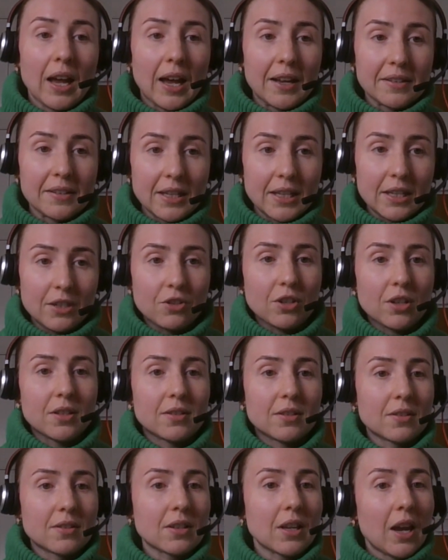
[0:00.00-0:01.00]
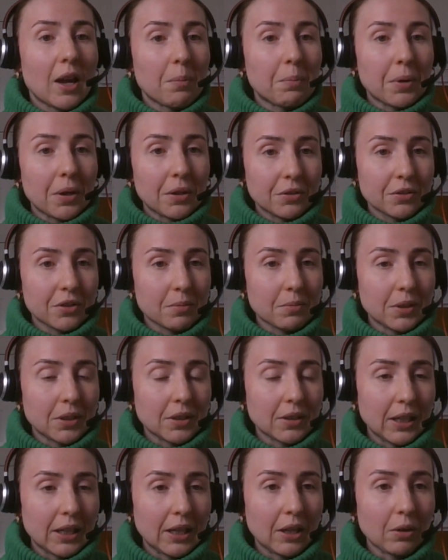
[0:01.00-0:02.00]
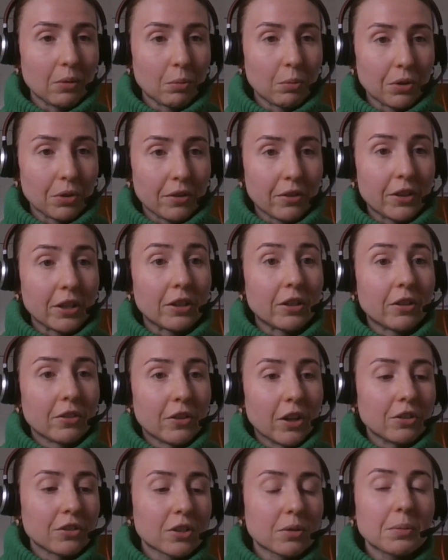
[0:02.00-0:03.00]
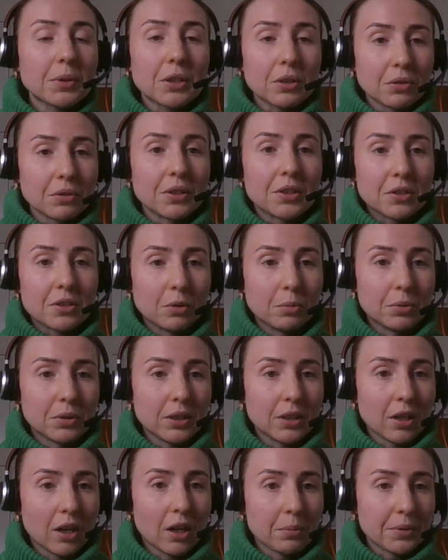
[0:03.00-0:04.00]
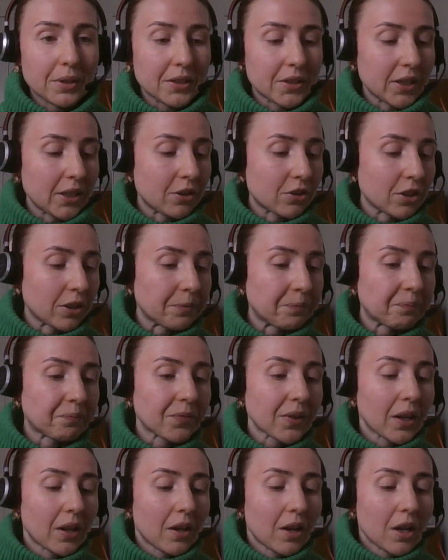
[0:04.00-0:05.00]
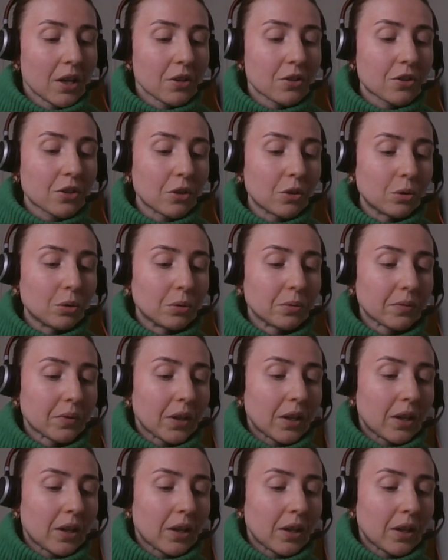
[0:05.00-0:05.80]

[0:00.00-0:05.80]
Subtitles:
and nations, but ultimately the ultimate goal is global decarbonisation. So